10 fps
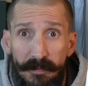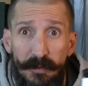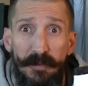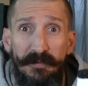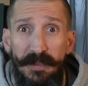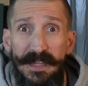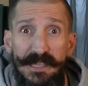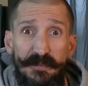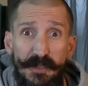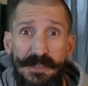For
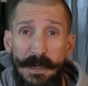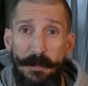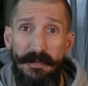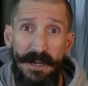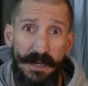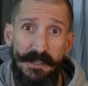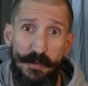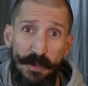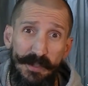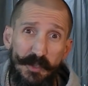this first step of the
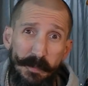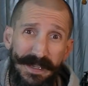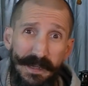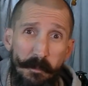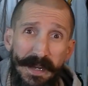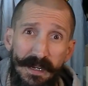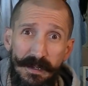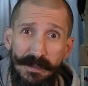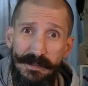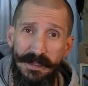guts, we're going to make the main
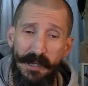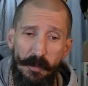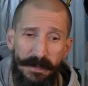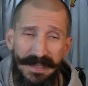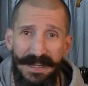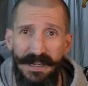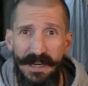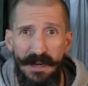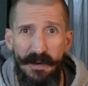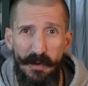guts and that'll be like
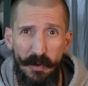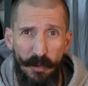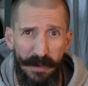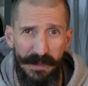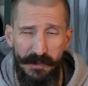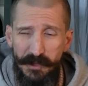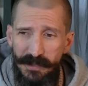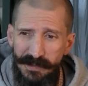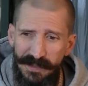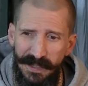a orange,